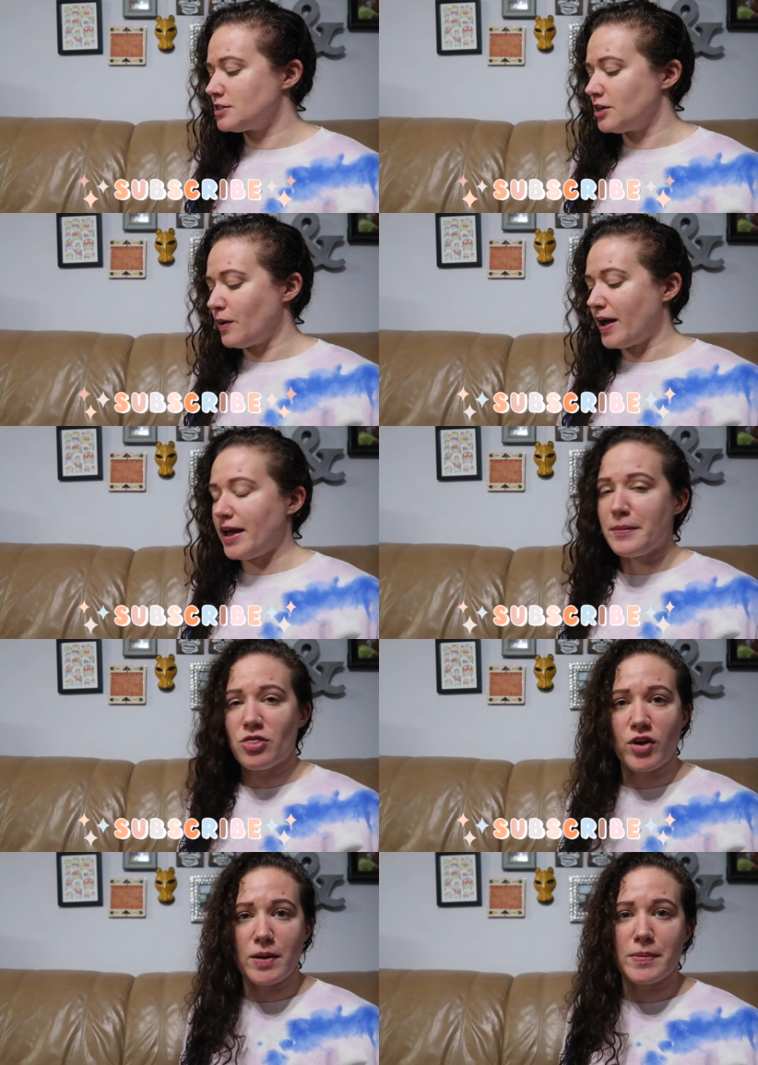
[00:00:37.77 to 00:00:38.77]
So I am a
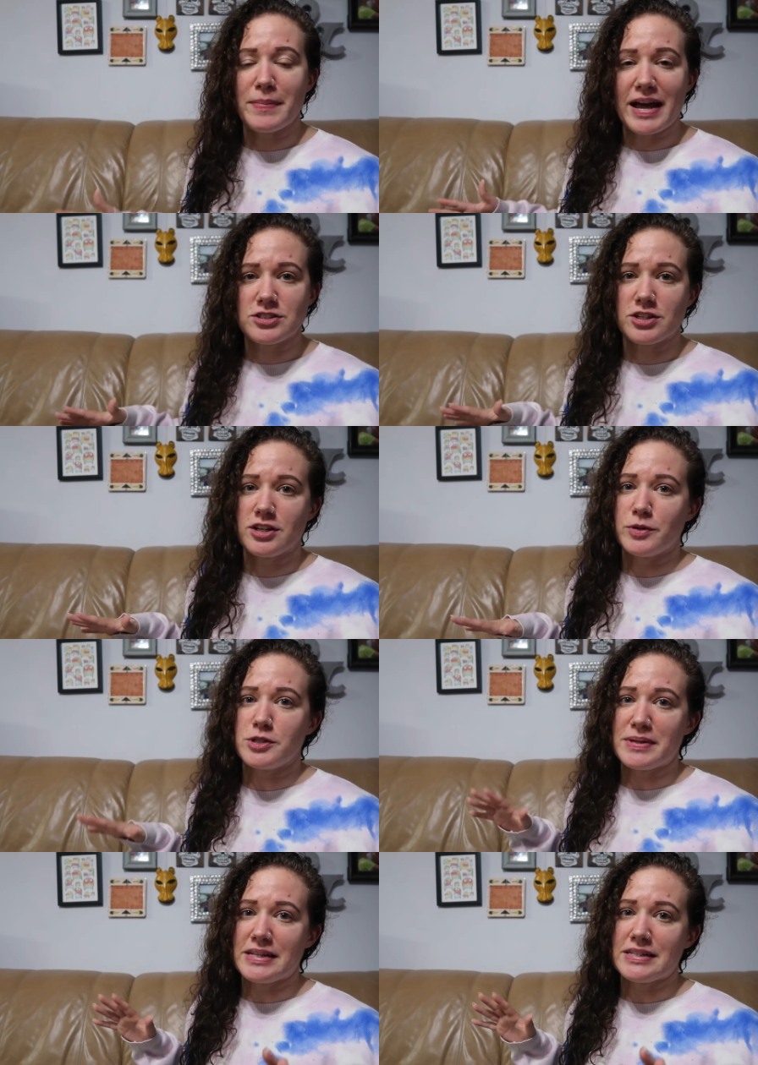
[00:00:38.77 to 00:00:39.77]
ThredUp Ambassador,
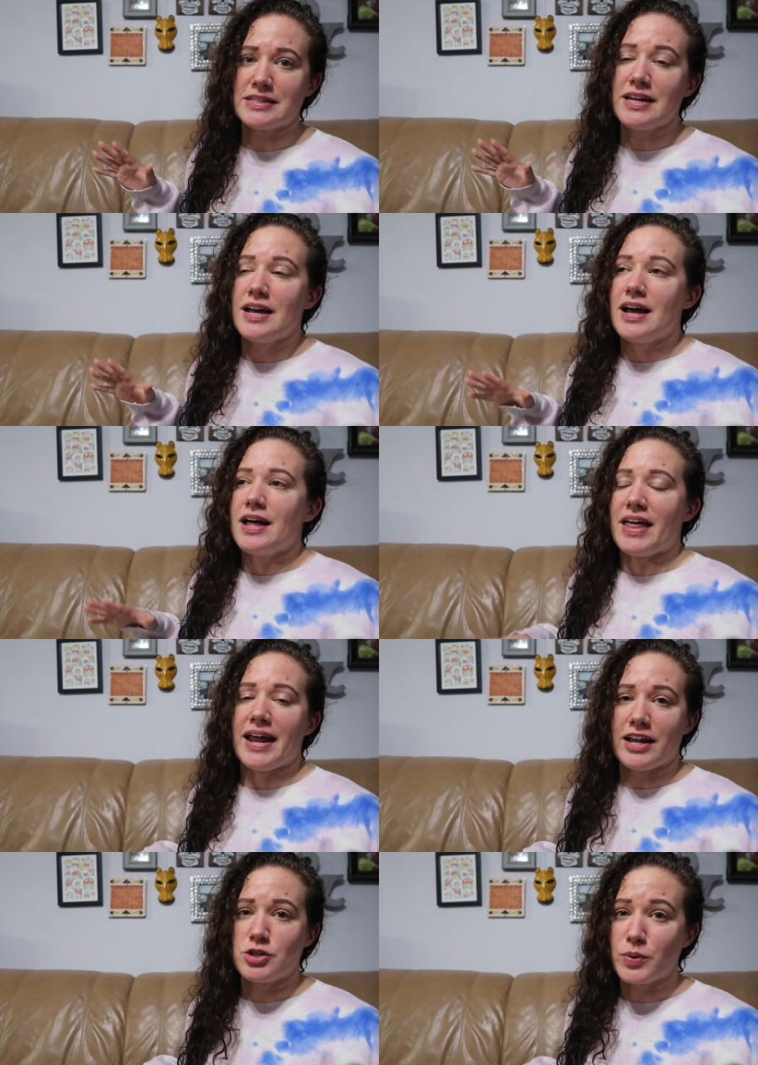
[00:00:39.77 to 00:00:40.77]
which means that
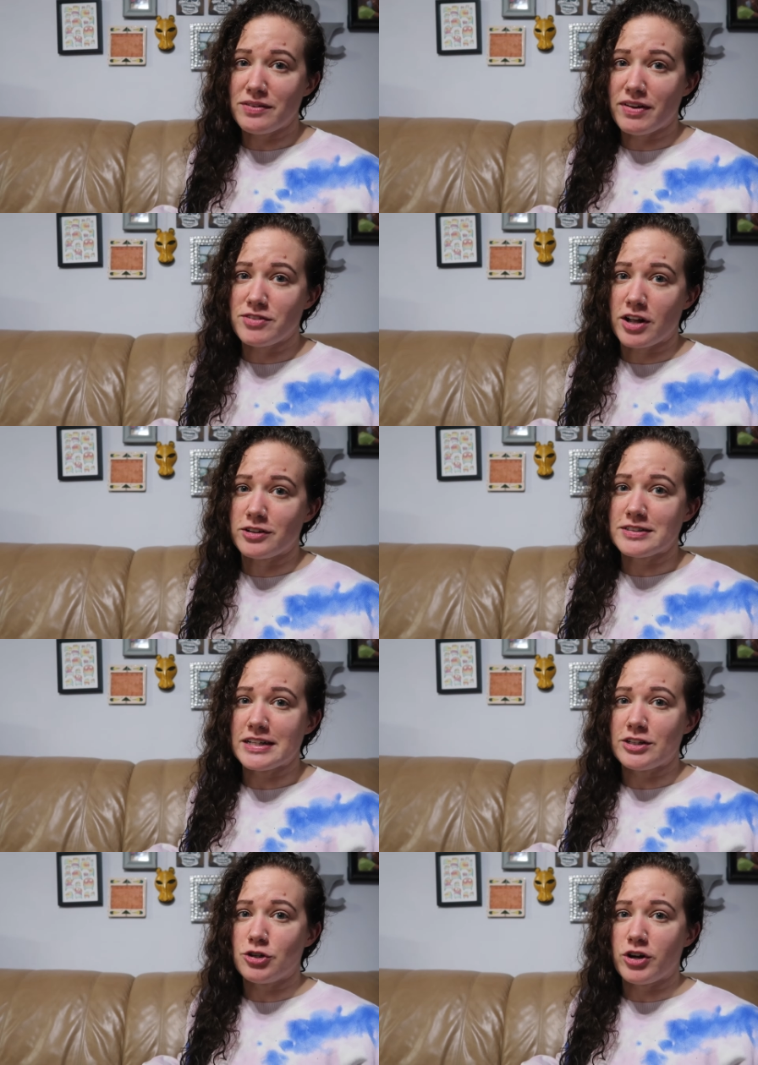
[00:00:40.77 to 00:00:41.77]
I get $25
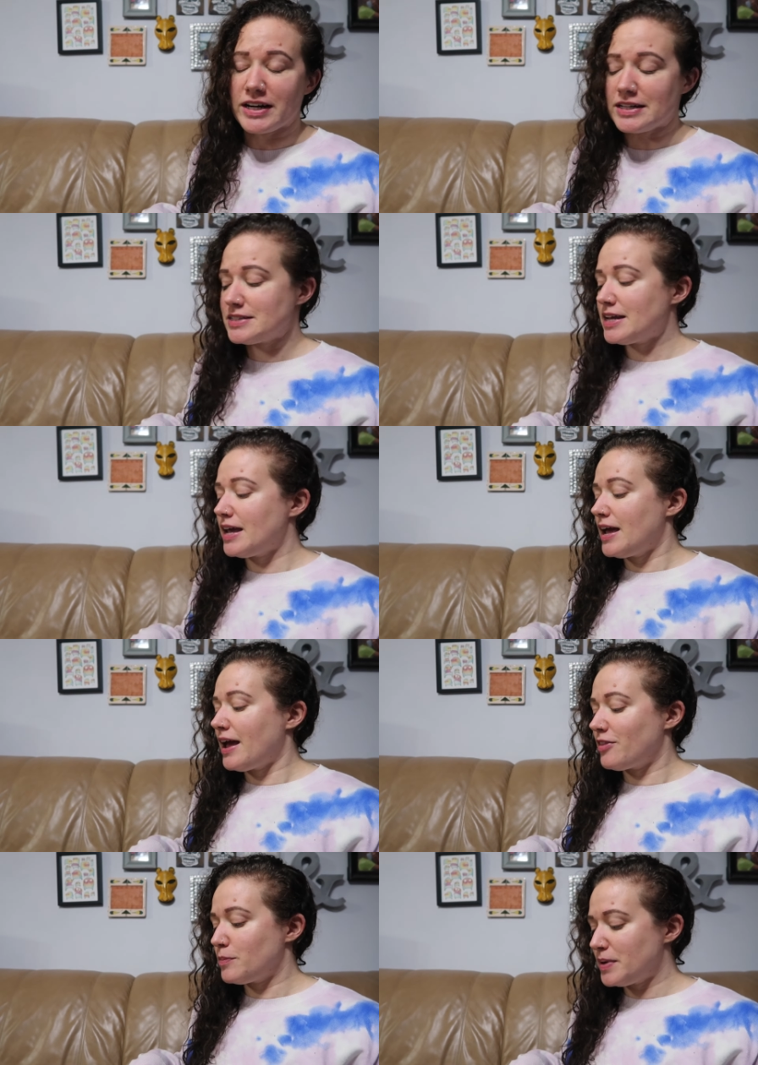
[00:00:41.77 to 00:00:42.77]
in credits
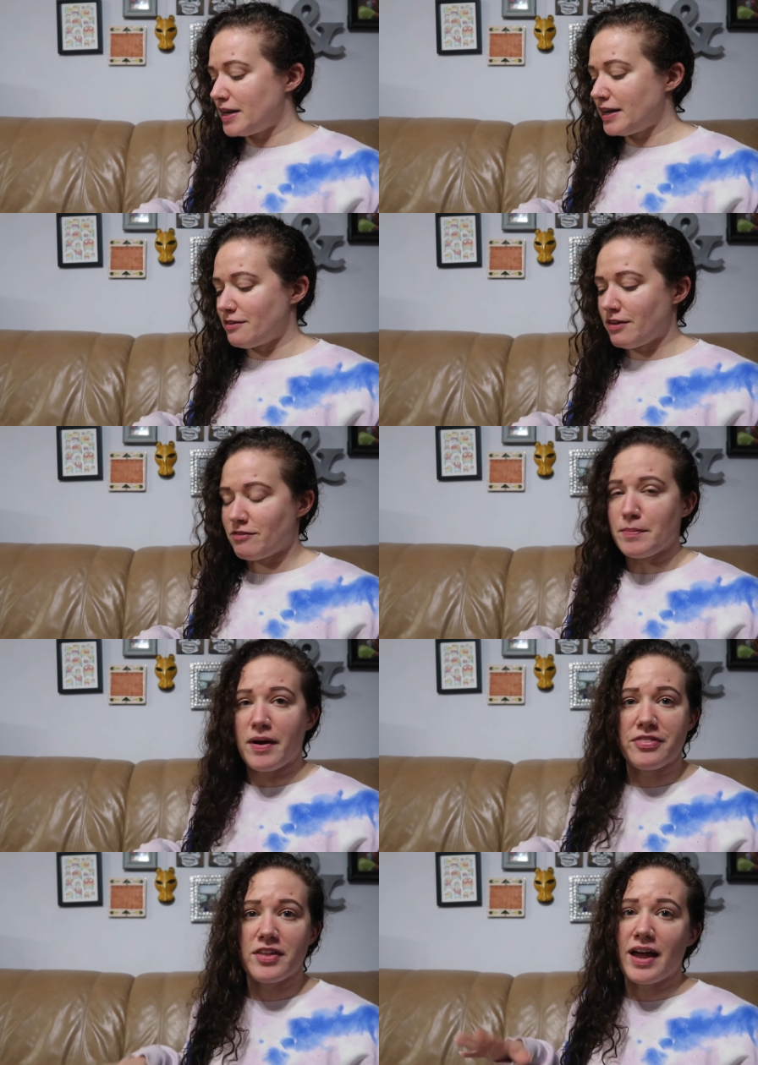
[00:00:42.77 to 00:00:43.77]
at the beginning of every
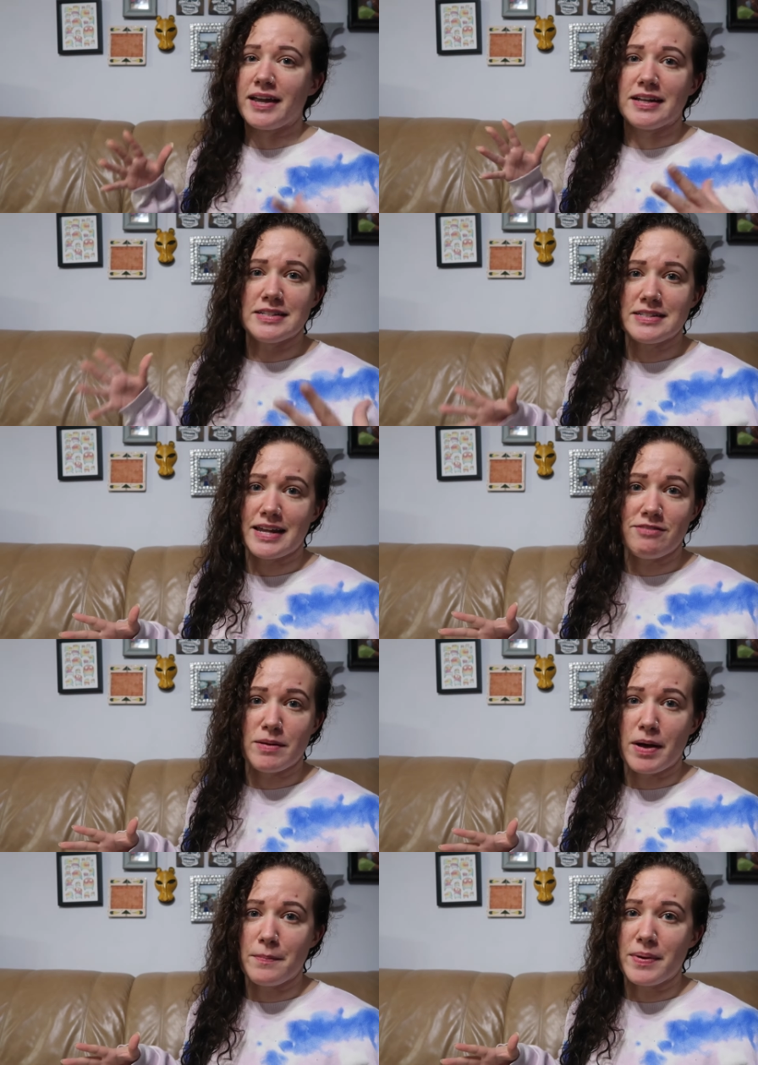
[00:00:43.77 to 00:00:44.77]
month. I can save
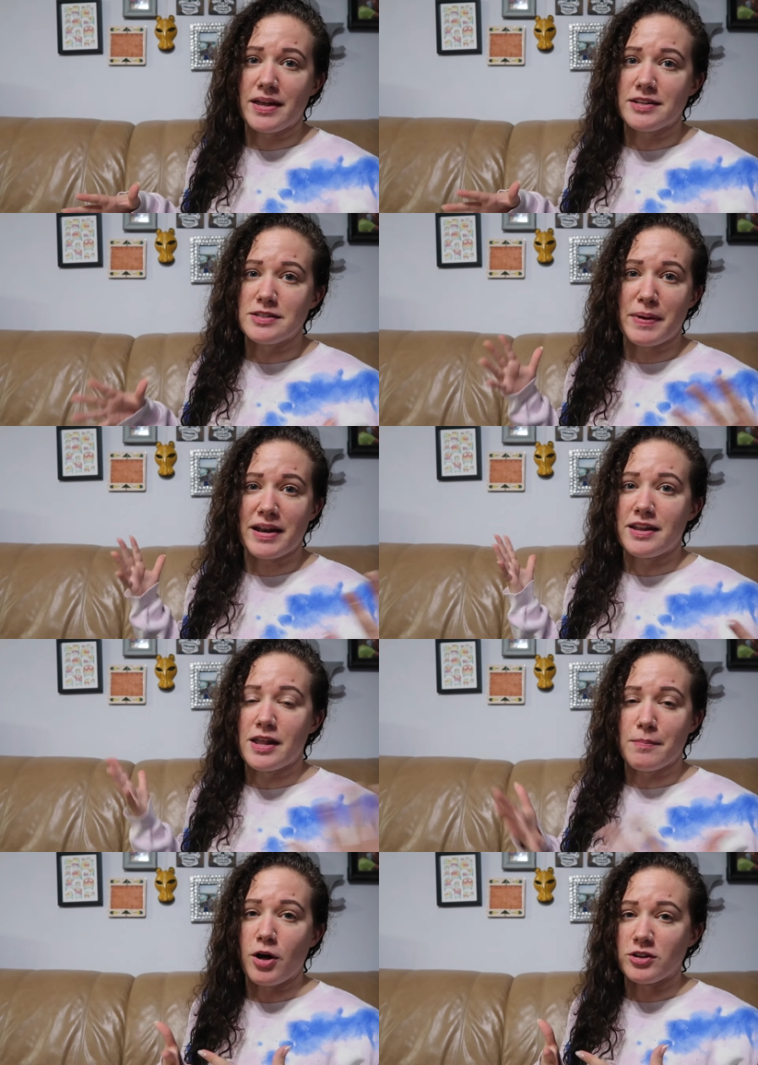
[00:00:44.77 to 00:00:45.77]
them up and spend
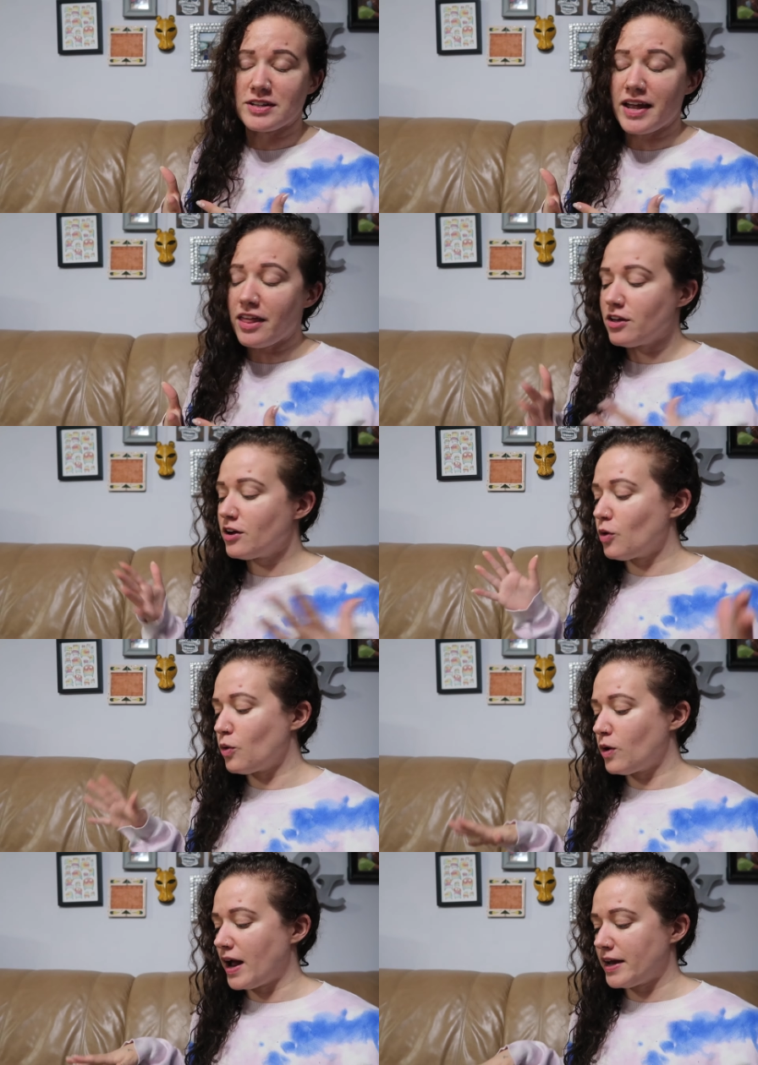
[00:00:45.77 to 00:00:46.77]
them all together,
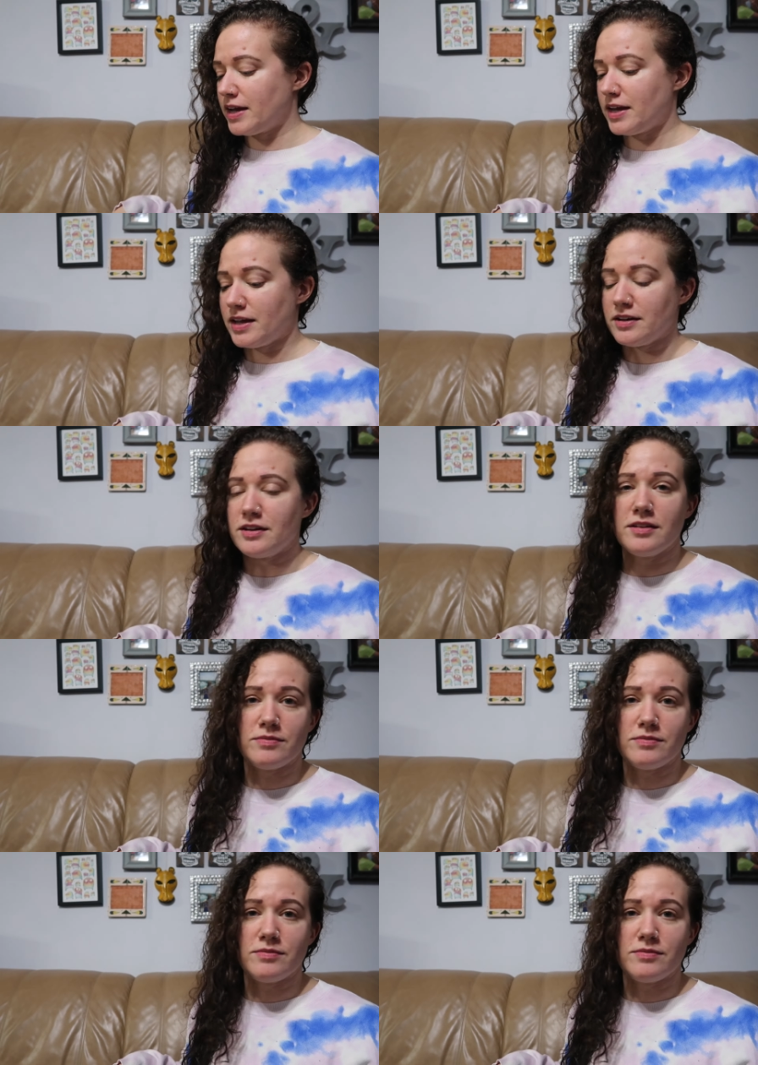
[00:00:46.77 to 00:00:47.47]
or I can